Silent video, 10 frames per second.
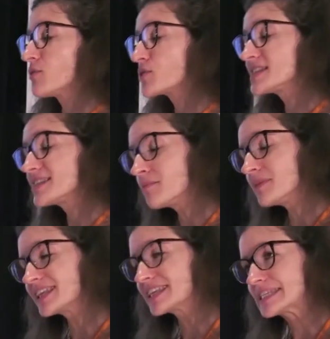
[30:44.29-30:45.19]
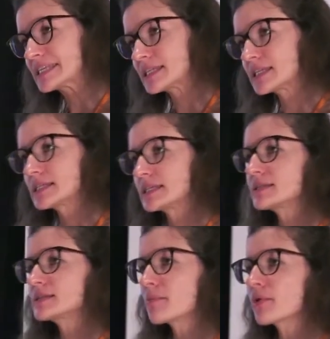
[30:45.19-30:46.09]
or some
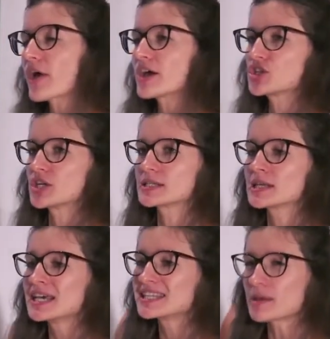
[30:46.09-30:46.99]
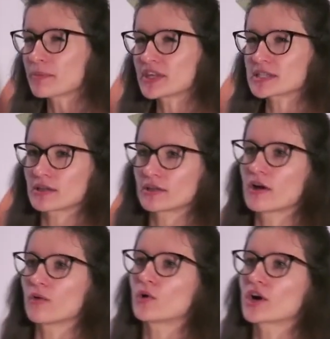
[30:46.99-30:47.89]
inconsistencies, some crashes, some things that
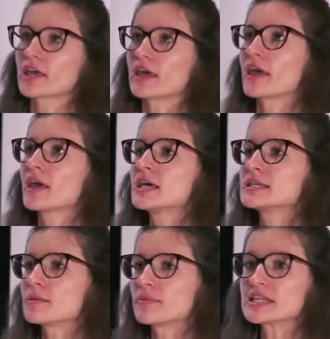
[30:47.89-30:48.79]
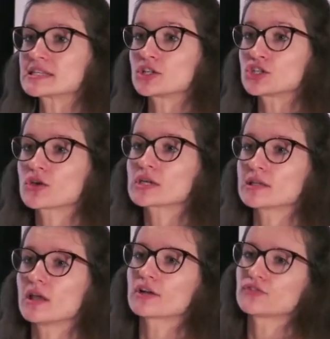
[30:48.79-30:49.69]
not working, some things that took
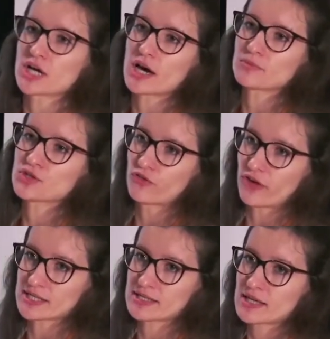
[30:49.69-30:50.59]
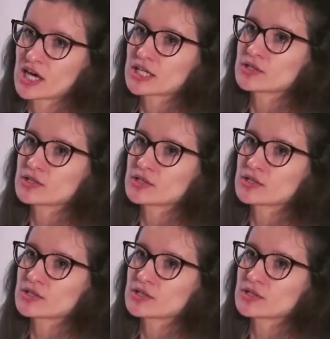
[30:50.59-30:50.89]
us a lot of time to fix.